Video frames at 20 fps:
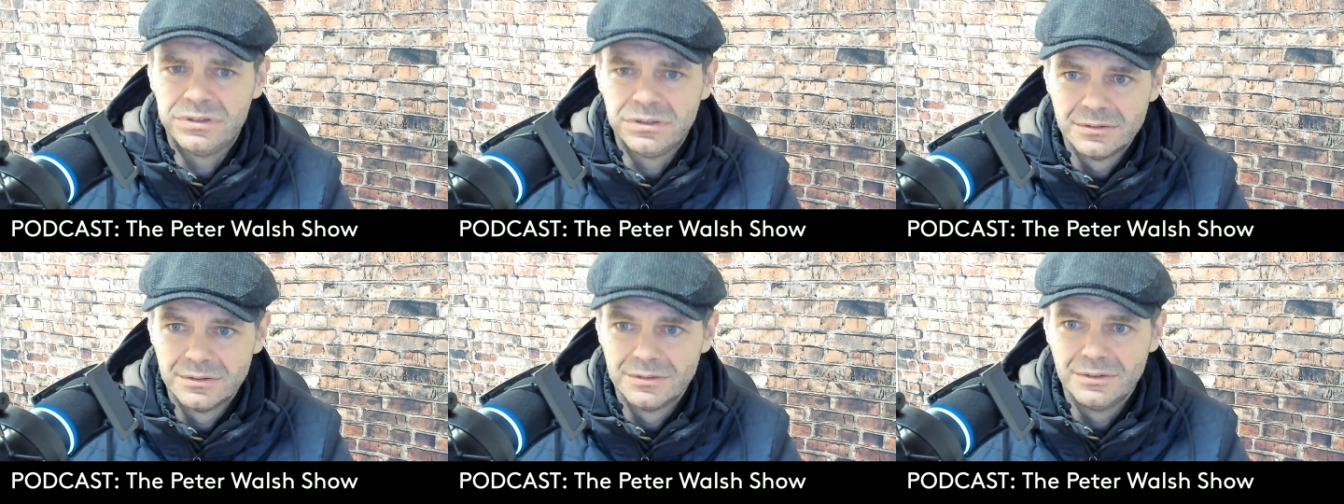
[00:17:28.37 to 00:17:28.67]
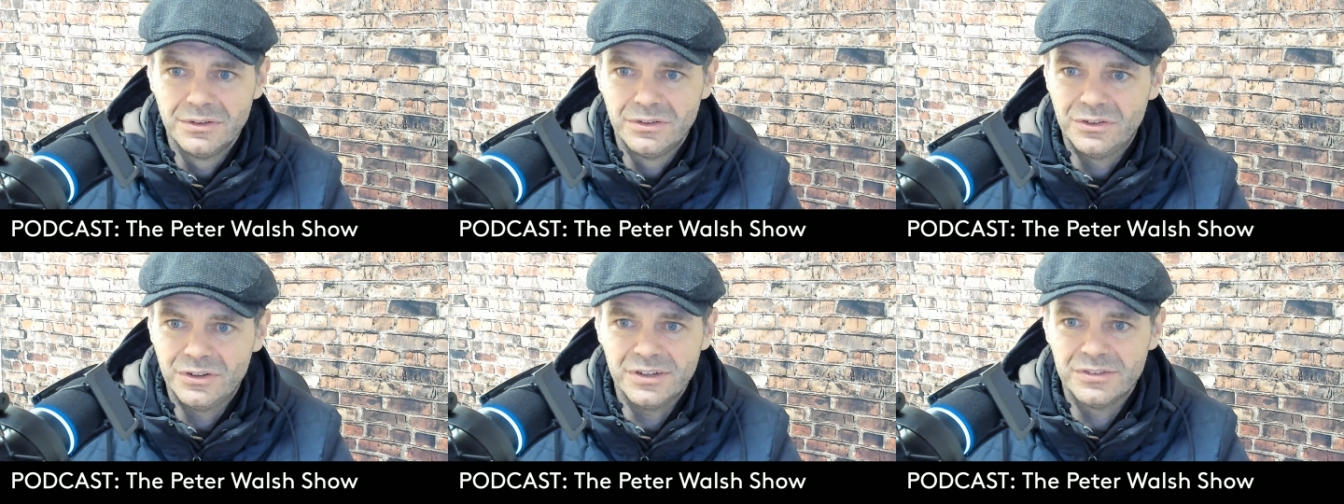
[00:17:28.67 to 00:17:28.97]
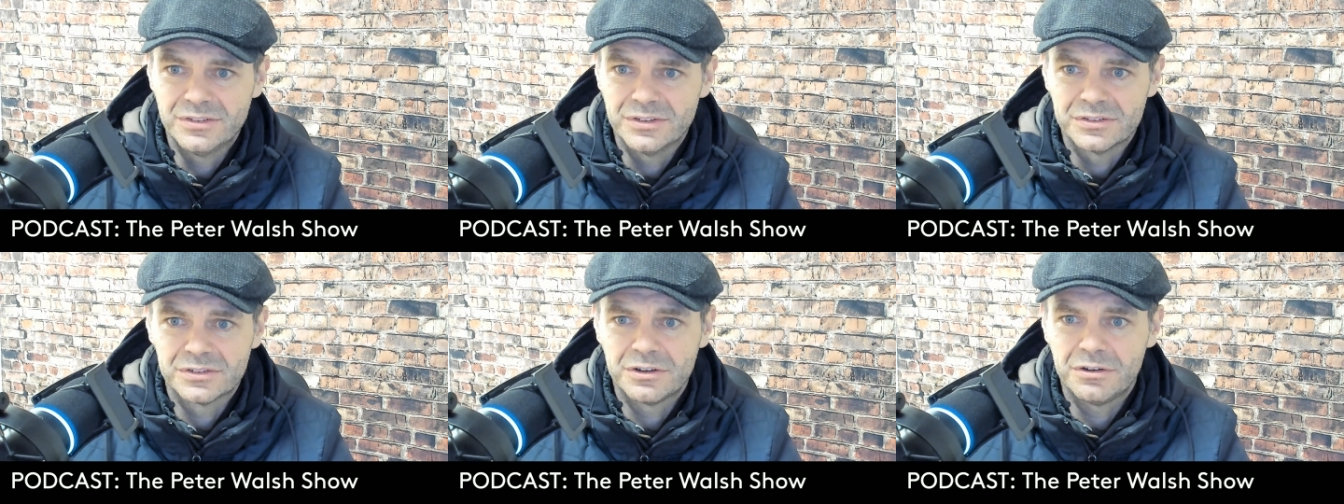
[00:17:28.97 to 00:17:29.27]

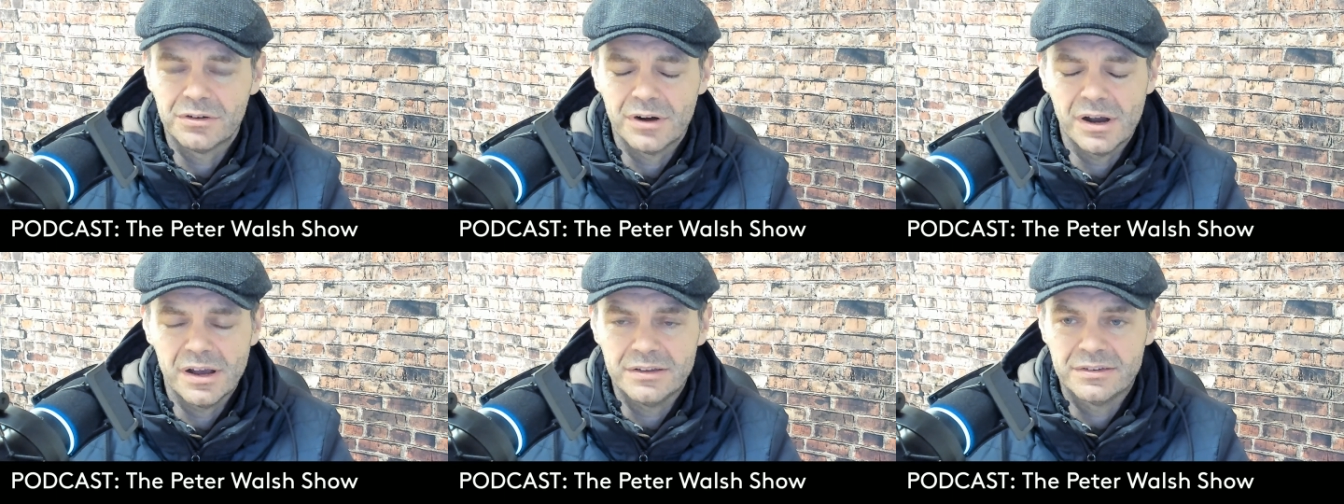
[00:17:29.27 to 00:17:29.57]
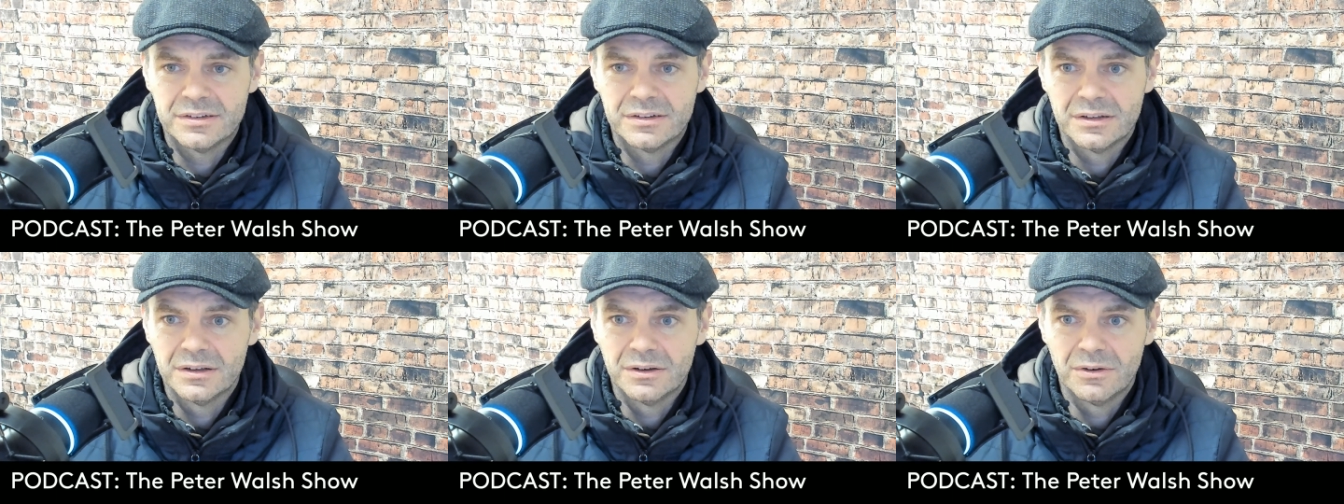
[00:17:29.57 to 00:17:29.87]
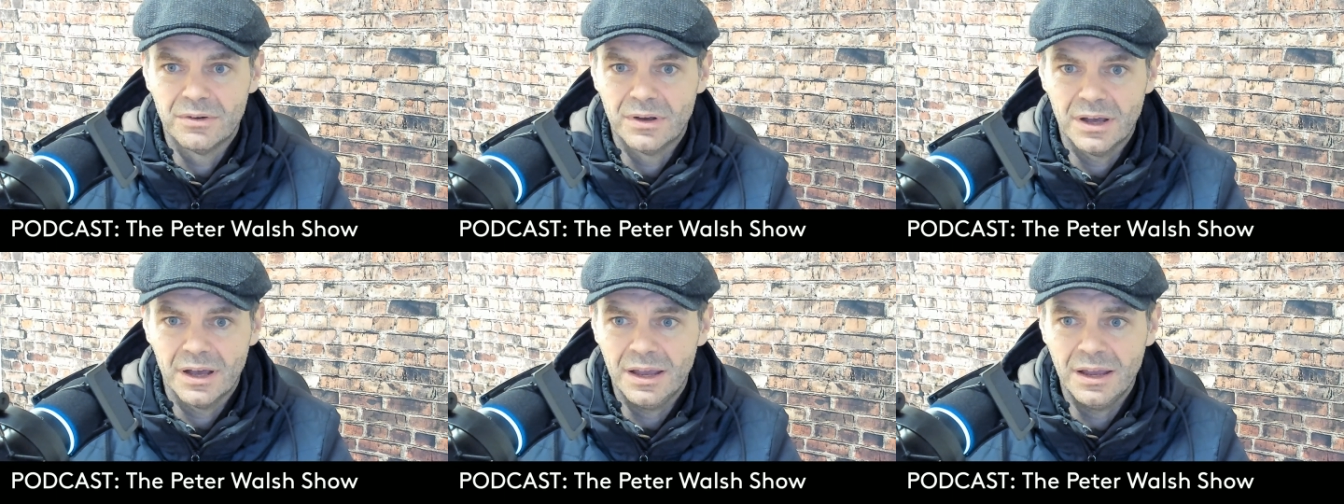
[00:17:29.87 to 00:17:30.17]
Jesus Christ,
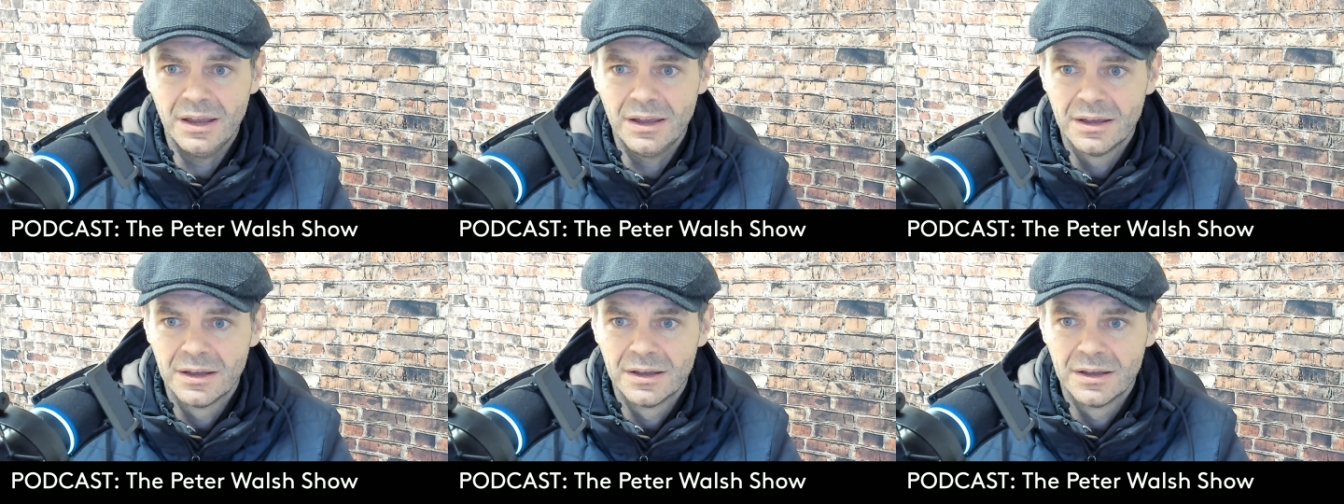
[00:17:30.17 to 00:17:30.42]
okay.